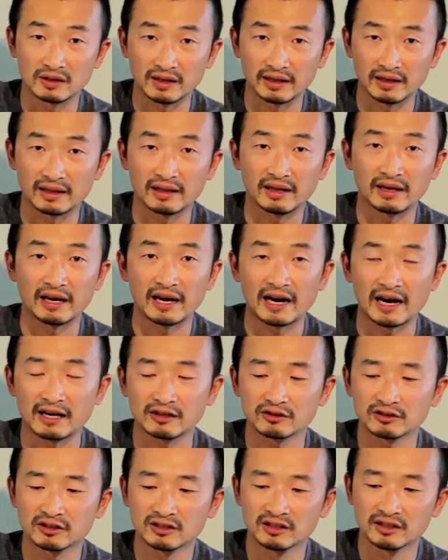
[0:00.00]
they, they
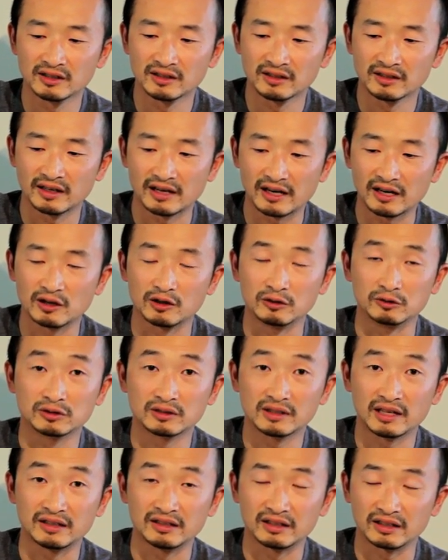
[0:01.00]
hatch
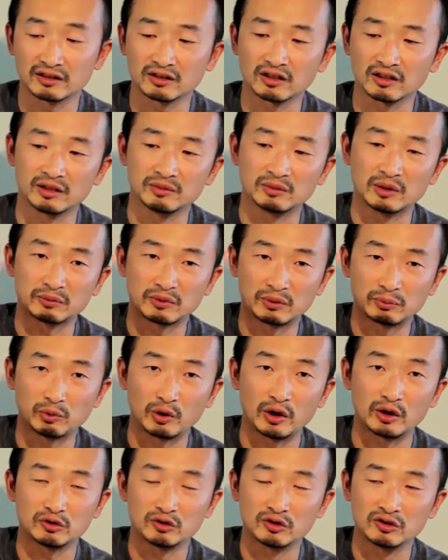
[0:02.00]
out and they climb up the
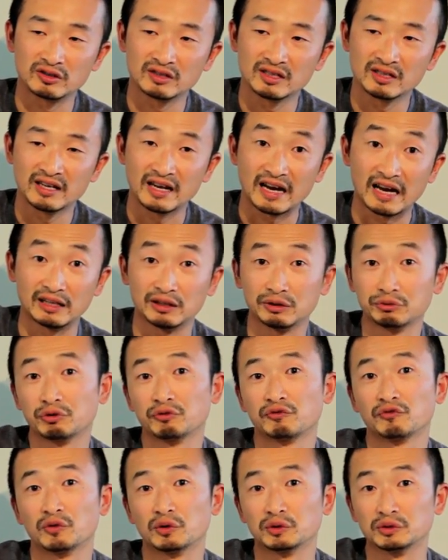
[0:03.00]
branches and they were
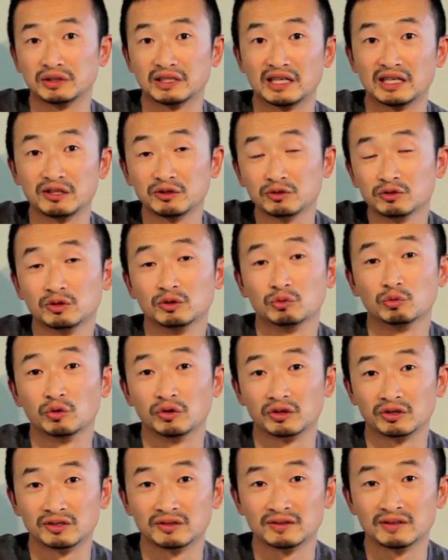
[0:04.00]
falling into the
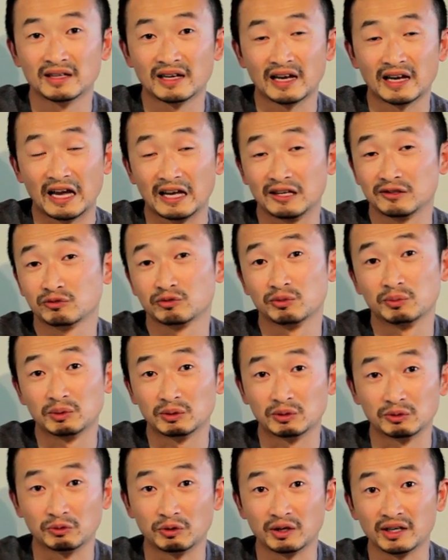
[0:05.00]
water and
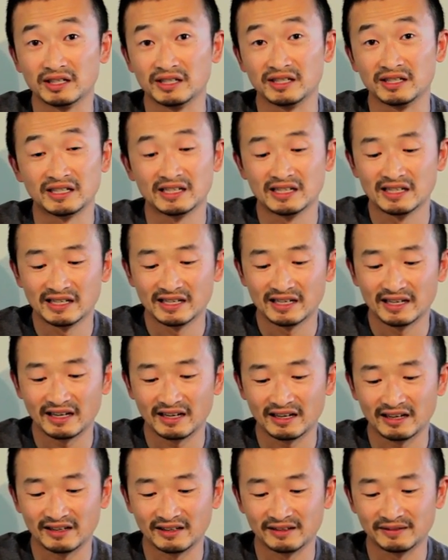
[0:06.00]
swimming away
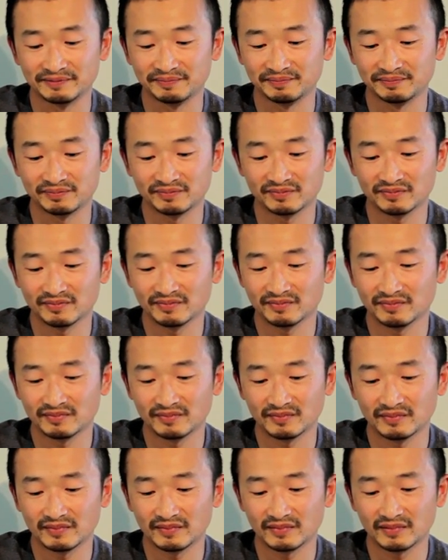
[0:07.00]
and
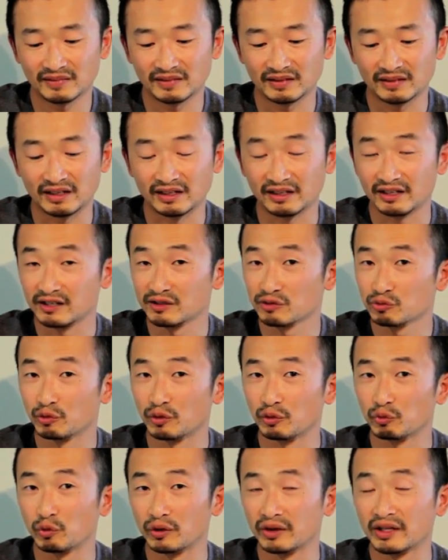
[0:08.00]
and I guess
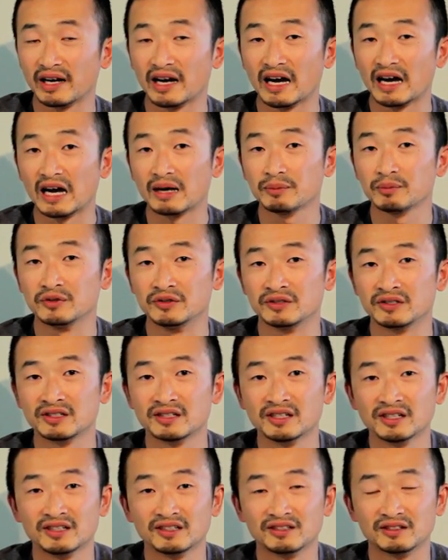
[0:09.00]
when, when that happens,
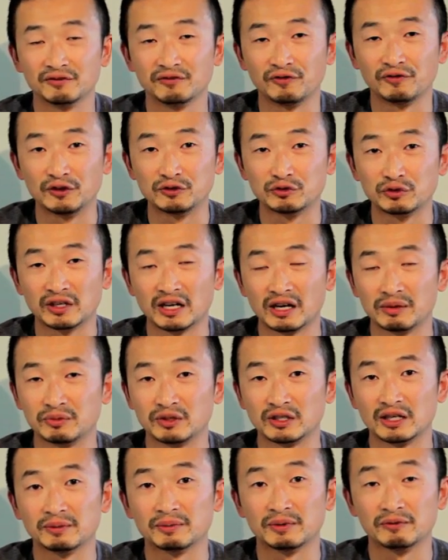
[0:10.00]
the fish are coming
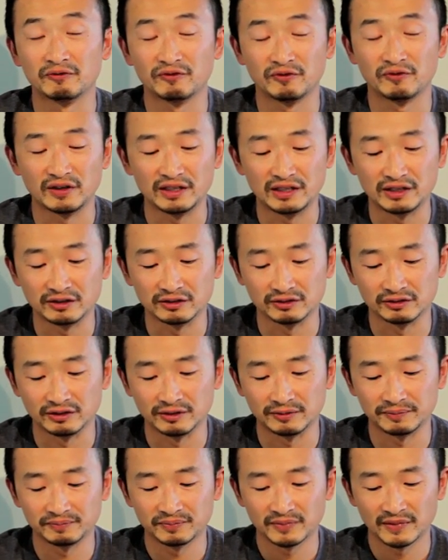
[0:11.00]
up and feeding on
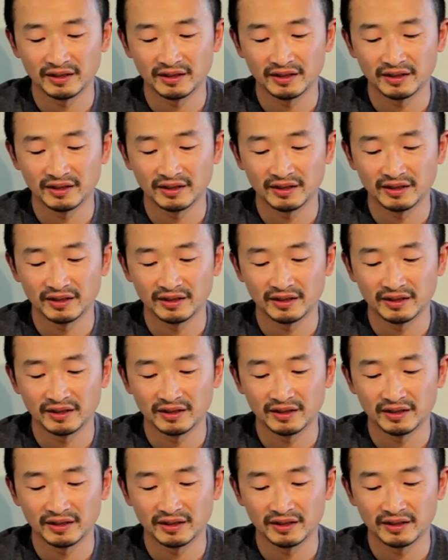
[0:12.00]
them.